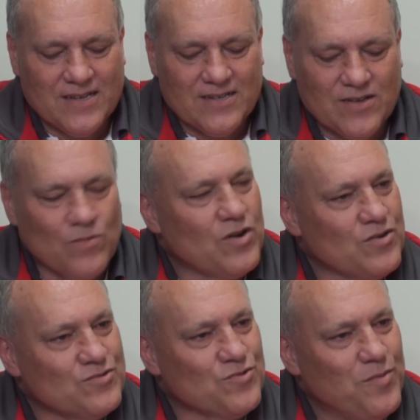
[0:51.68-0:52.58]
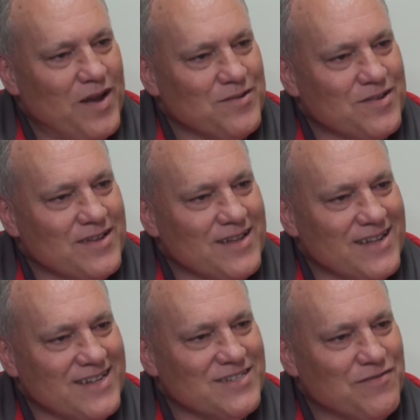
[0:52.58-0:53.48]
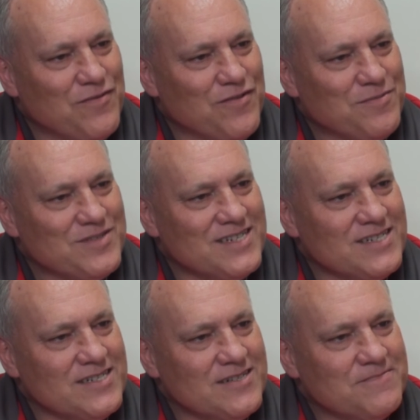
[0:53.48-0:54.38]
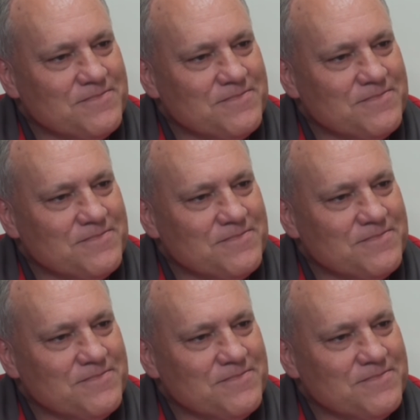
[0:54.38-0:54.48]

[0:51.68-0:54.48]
someone could drop out, and that is the fourth position